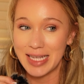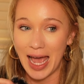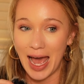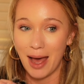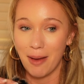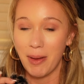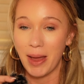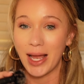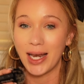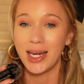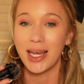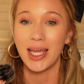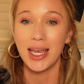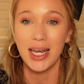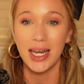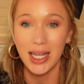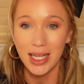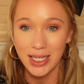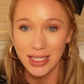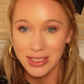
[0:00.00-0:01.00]
Gab and it
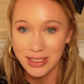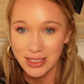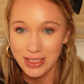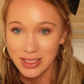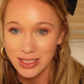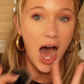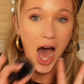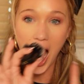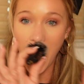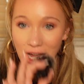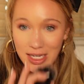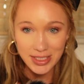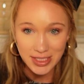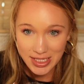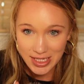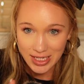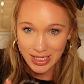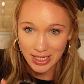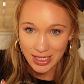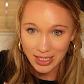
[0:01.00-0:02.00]
is
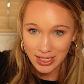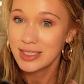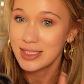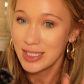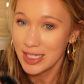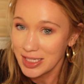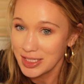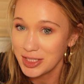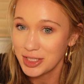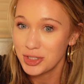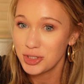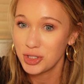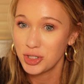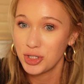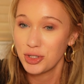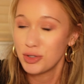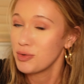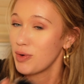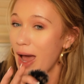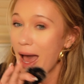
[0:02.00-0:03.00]
HOTD Season
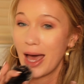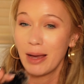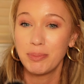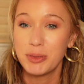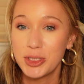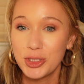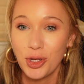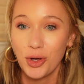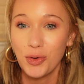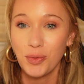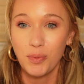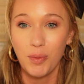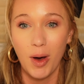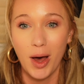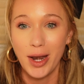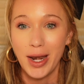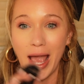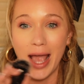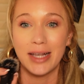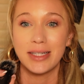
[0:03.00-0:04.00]
2, Episode
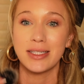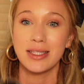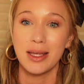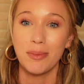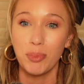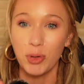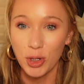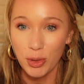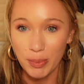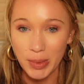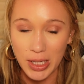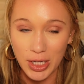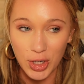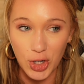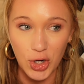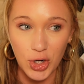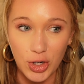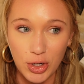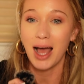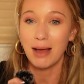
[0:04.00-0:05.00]
1. It's the
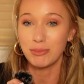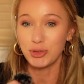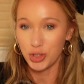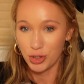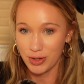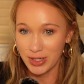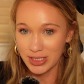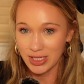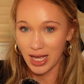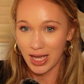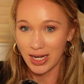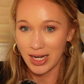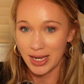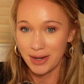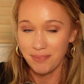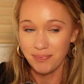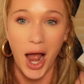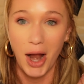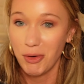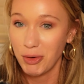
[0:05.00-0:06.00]
premiere. I'm so
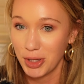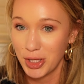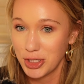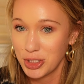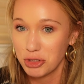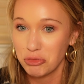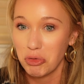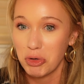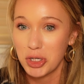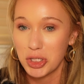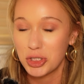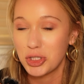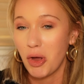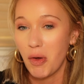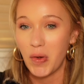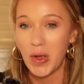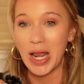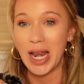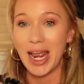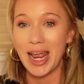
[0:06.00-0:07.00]
excited. I really just want to
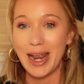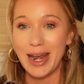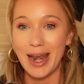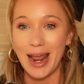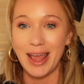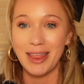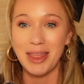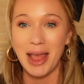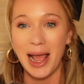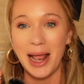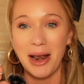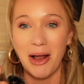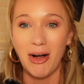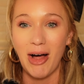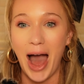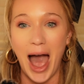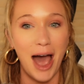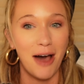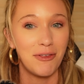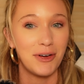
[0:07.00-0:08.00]
soak it in and then I'll
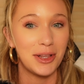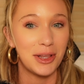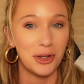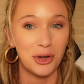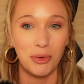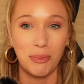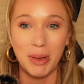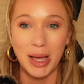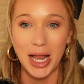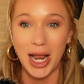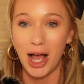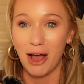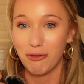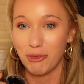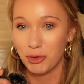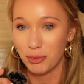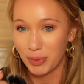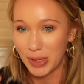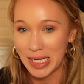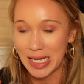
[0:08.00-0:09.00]
have a little bit of a
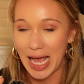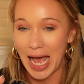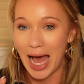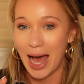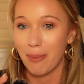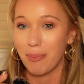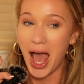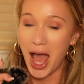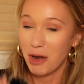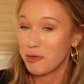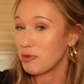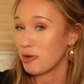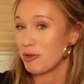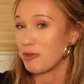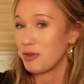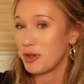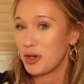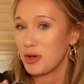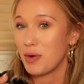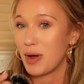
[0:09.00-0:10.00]
recap and
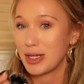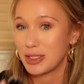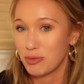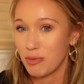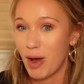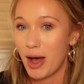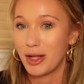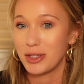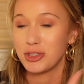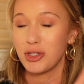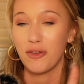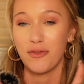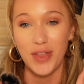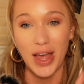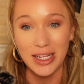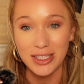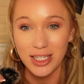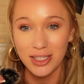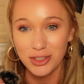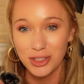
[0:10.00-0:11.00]
review as well. So if
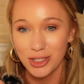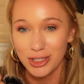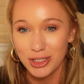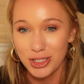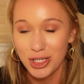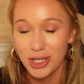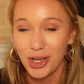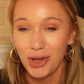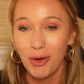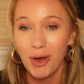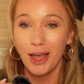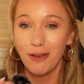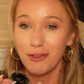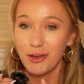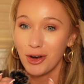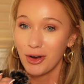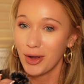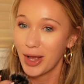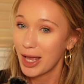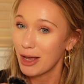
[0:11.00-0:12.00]
that sounds good to you, if
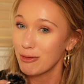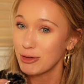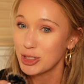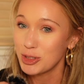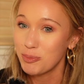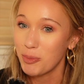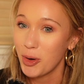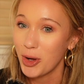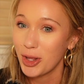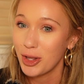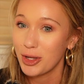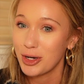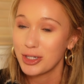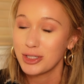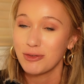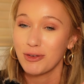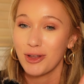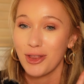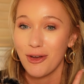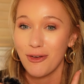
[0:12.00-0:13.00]
you're okay with spoilers
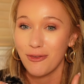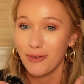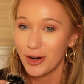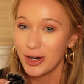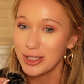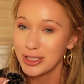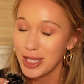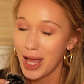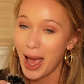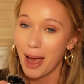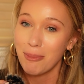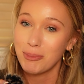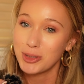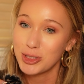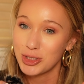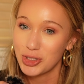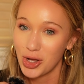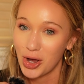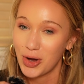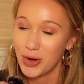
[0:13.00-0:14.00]
for the first
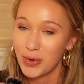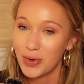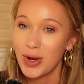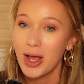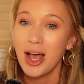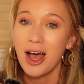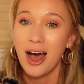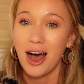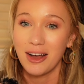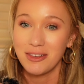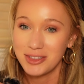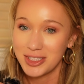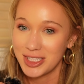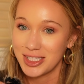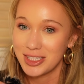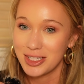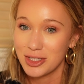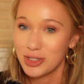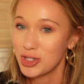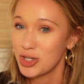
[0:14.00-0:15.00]
episode of
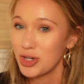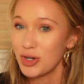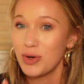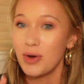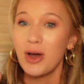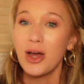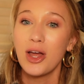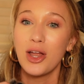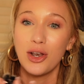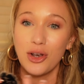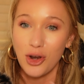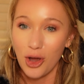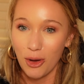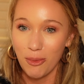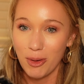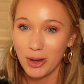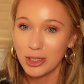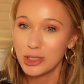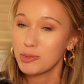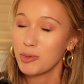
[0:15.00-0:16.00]
Season 2, no
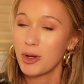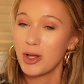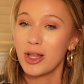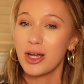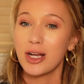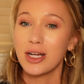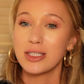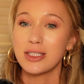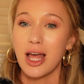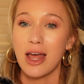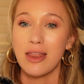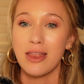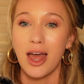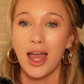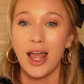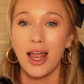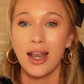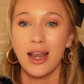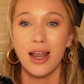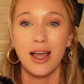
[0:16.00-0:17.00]
book spoilers,
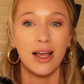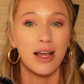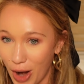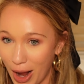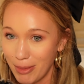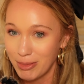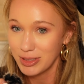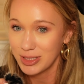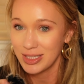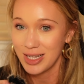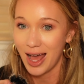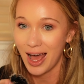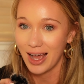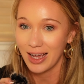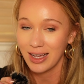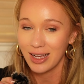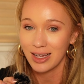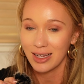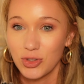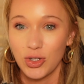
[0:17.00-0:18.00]
then grab a
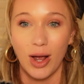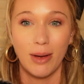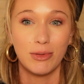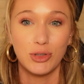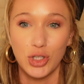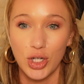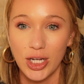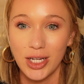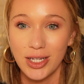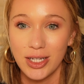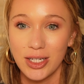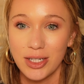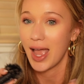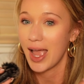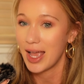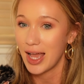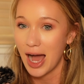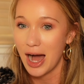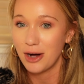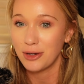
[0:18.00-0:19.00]
snack, grab a drink,
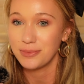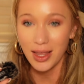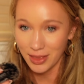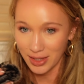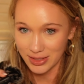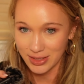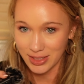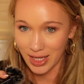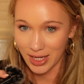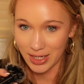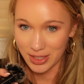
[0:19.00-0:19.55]
hang out, and let's get